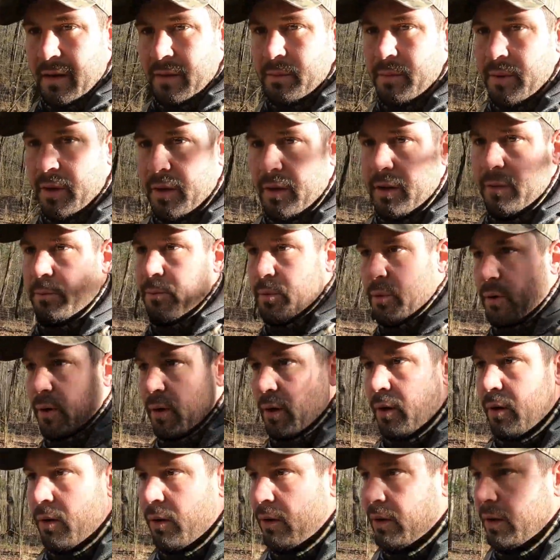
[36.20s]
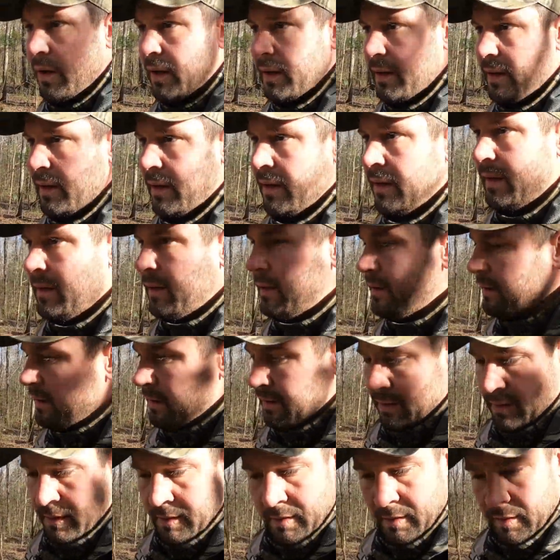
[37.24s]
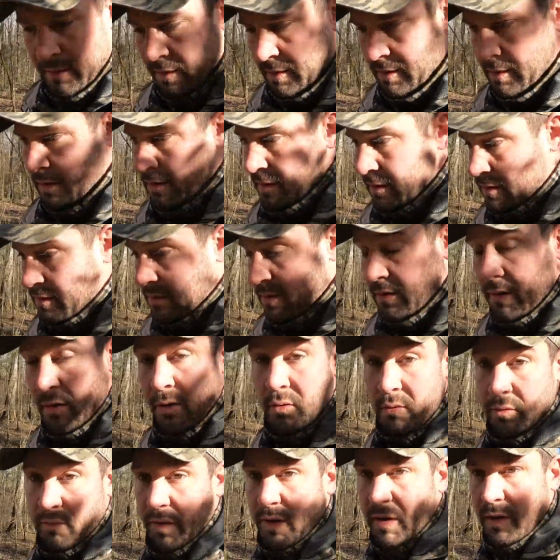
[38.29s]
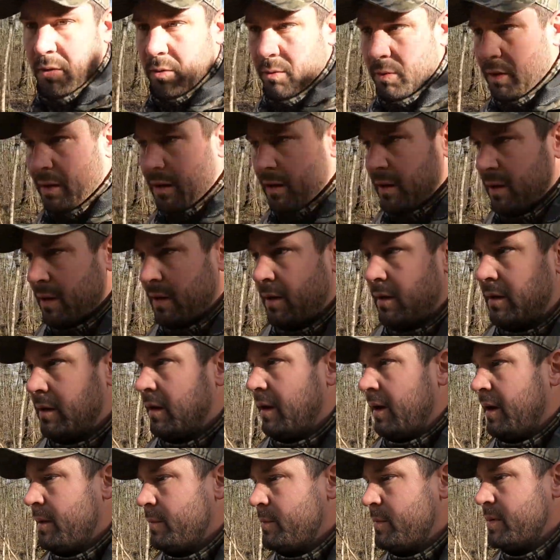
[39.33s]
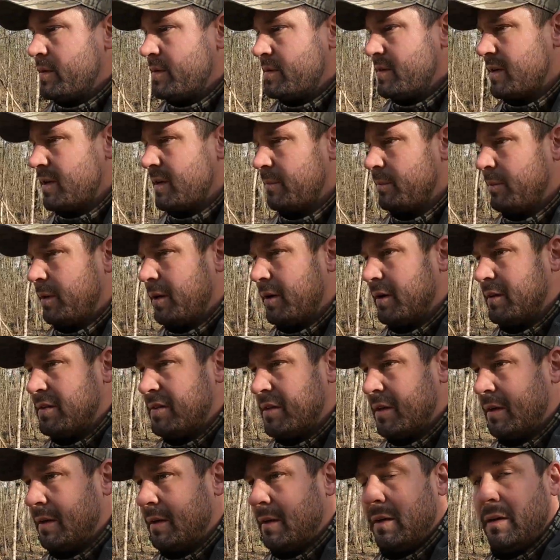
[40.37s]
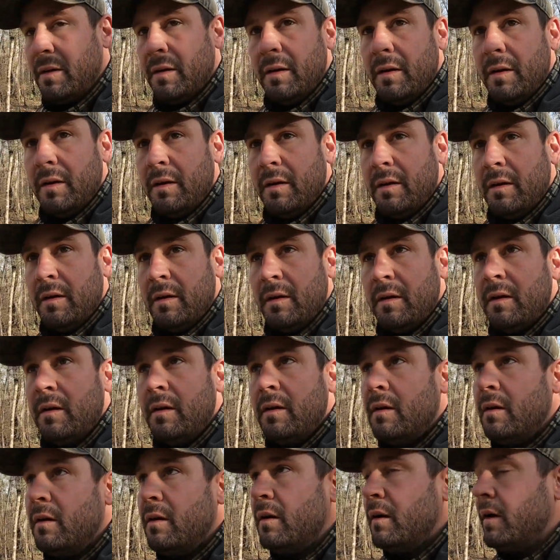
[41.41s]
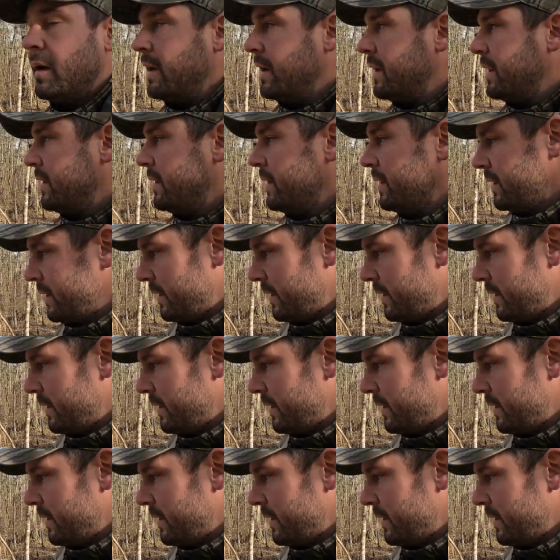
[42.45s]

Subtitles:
been hunting pretty hard lately, to no avail really. I haven't been seeing much, and